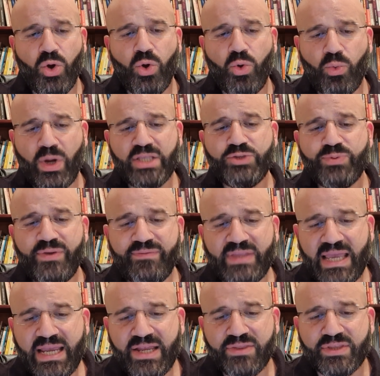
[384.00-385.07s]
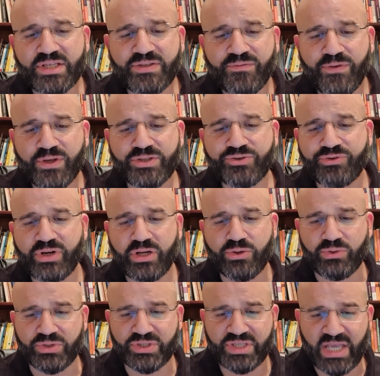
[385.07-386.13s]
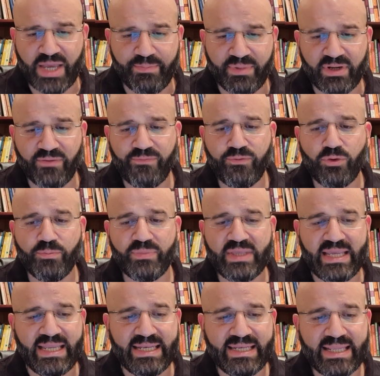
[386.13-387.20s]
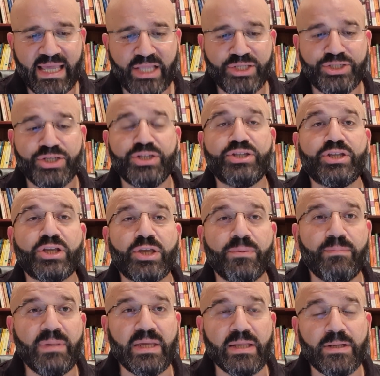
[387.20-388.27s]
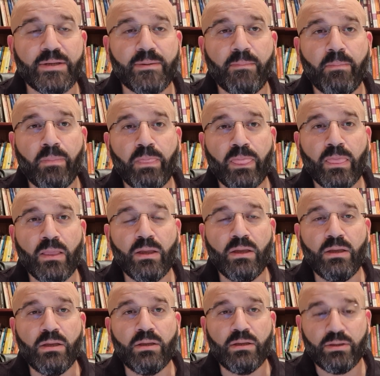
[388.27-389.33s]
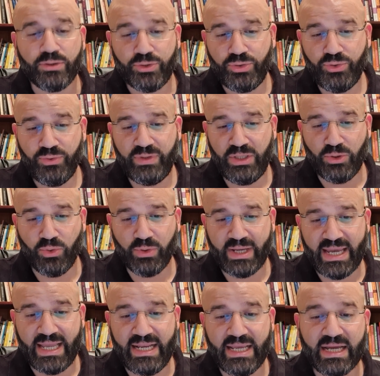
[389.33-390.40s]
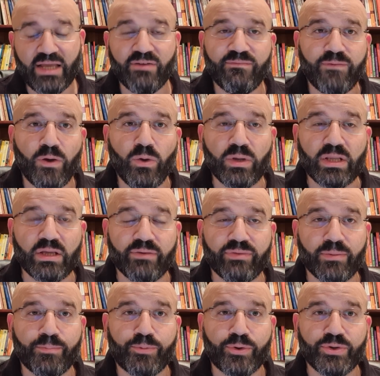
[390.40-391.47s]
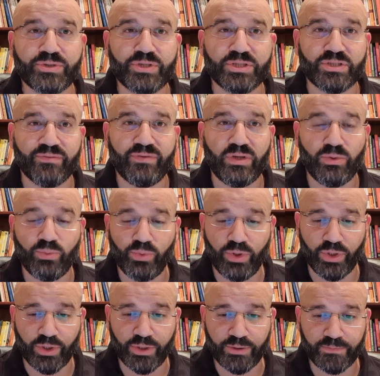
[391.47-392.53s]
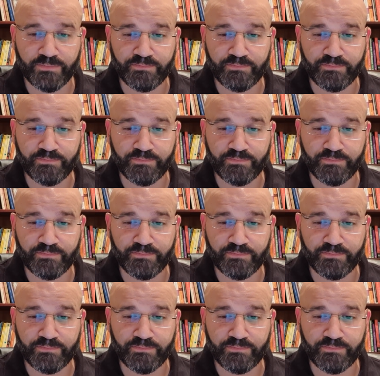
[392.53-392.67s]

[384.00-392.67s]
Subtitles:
Once we've taken this first critical step and have formed the intention to commit to the organic unfolding of the process of inner work,